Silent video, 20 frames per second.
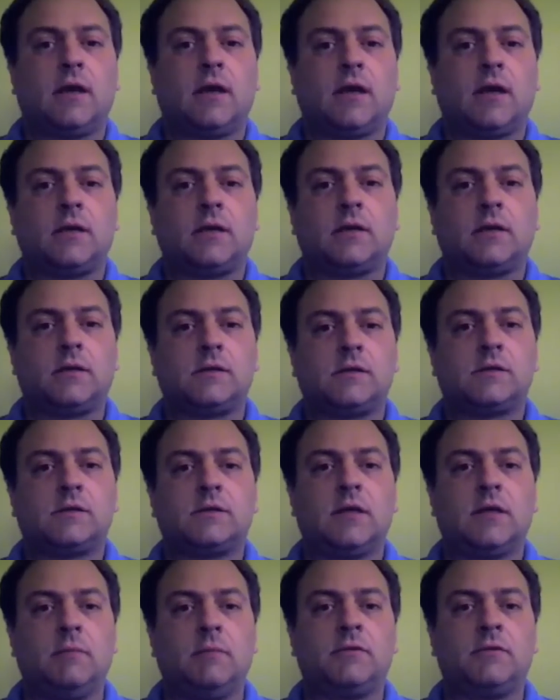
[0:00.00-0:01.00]
uh,
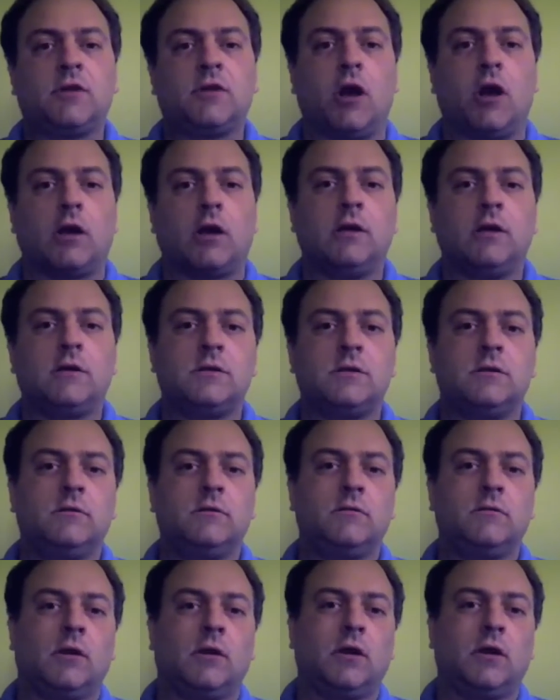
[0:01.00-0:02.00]
him talking
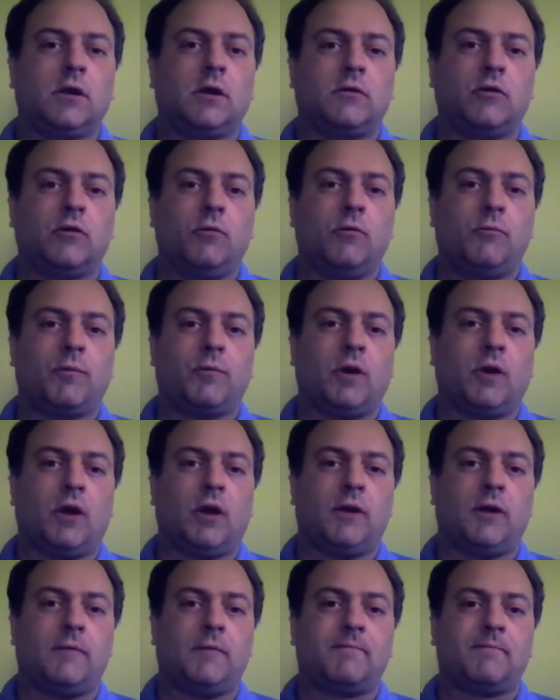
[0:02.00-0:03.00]
to a group
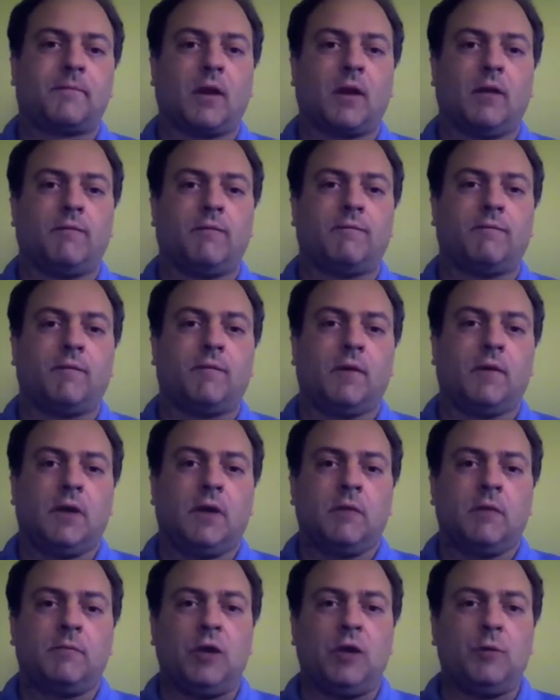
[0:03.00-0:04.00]
um,
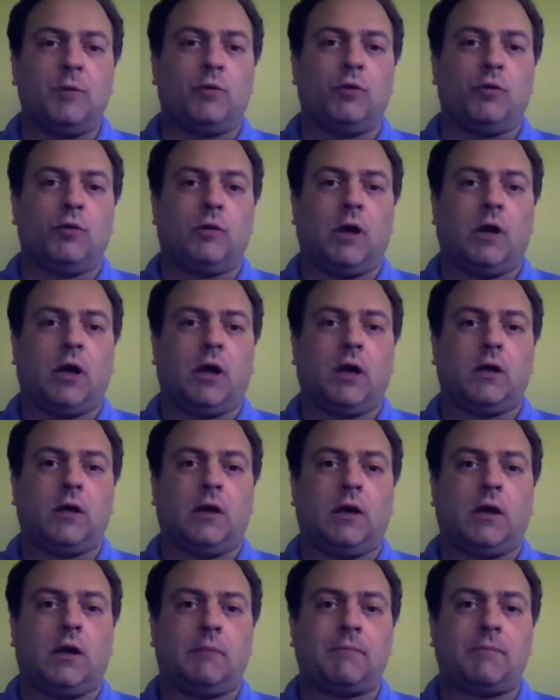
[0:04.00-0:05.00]
of people
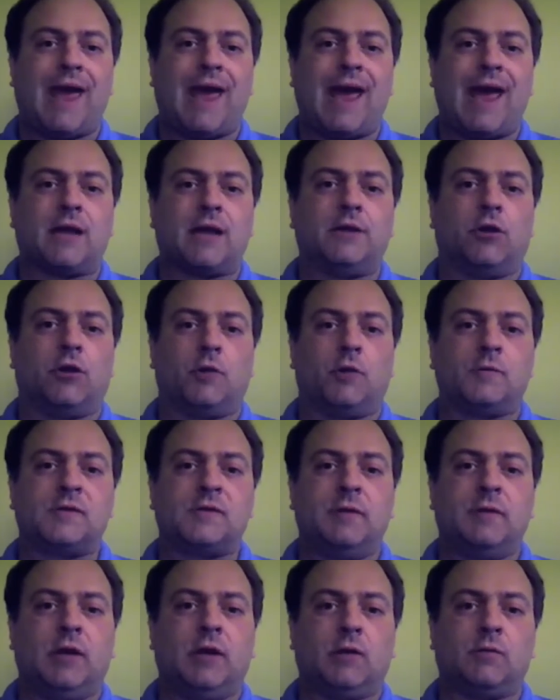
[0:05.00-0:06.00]
uh, at a
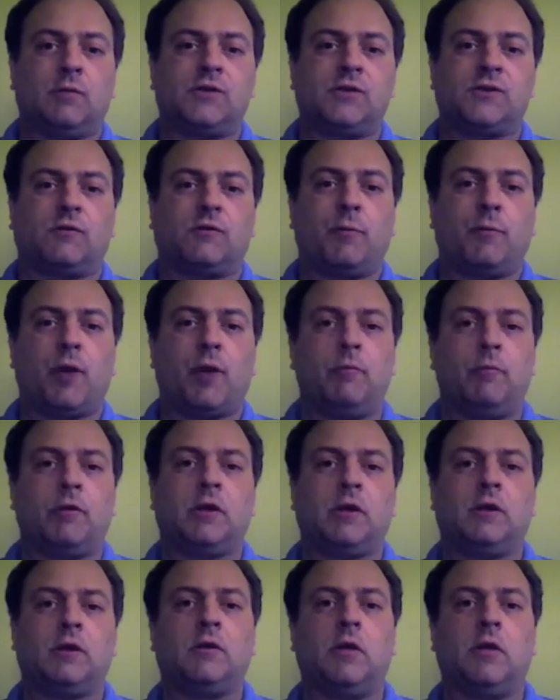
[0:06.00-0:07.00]
pachyderms meeting, which is a
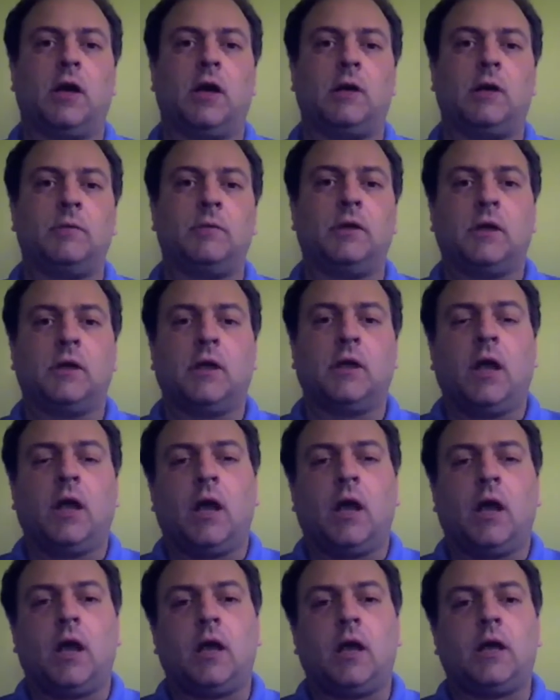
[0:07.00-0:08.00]
Republican club.
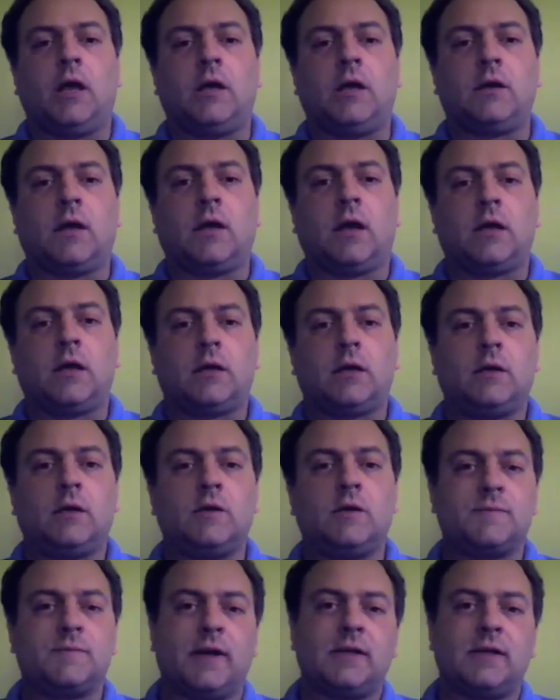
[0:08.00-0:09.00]
And uh,
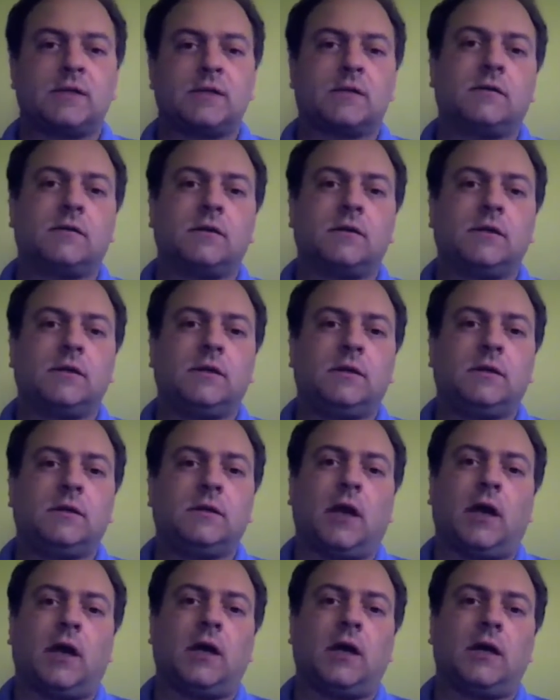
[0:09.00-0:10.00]
he's
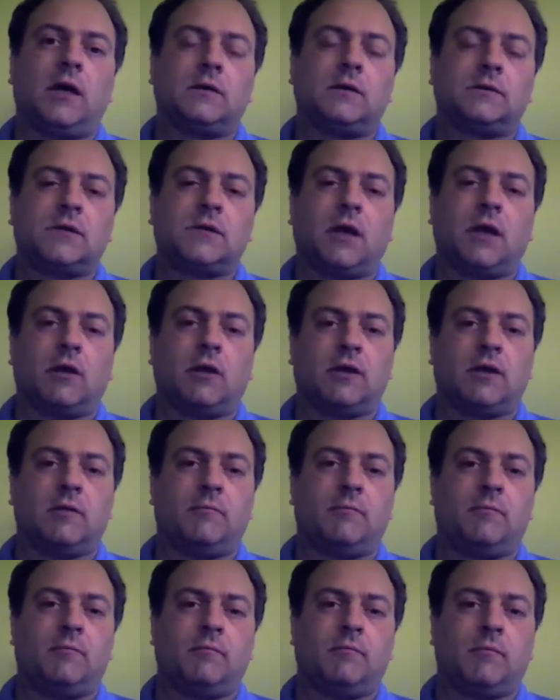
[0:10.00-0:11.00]
basically uh, telling
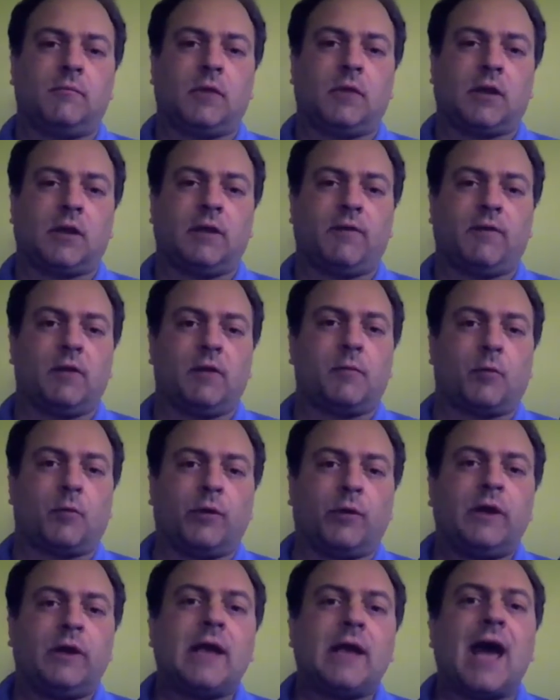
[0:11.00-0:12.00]
them, uh, giving them a
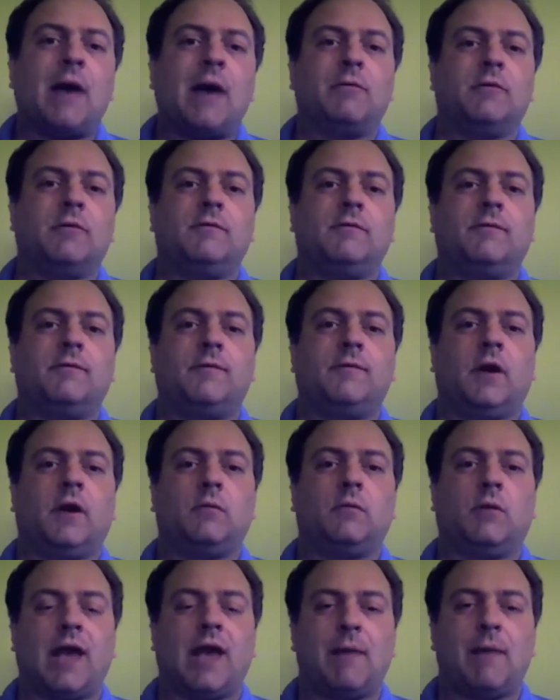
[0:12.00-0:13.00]
recap of
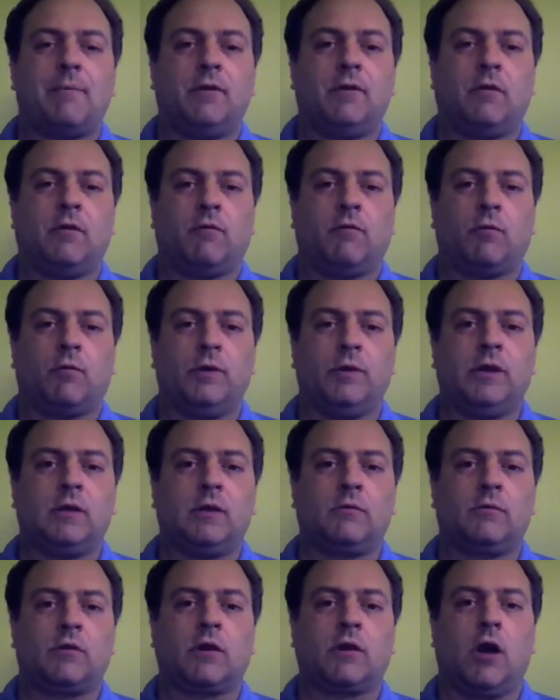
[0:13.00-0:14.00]
uh, what happened over the
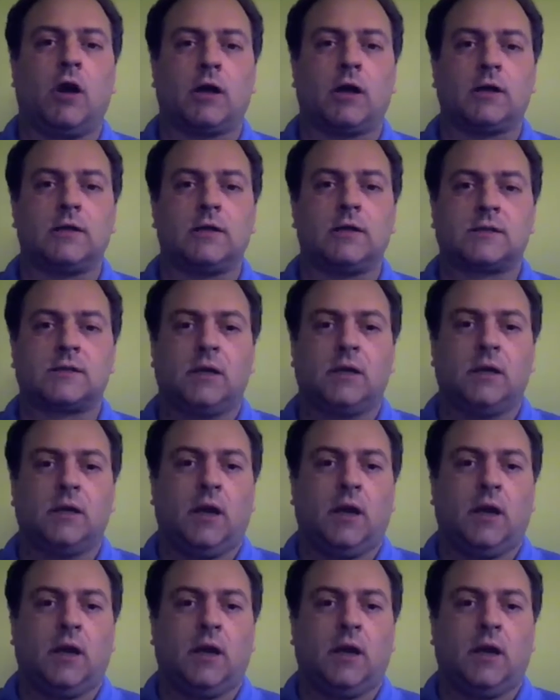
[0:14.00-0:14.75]
weekend with the caucus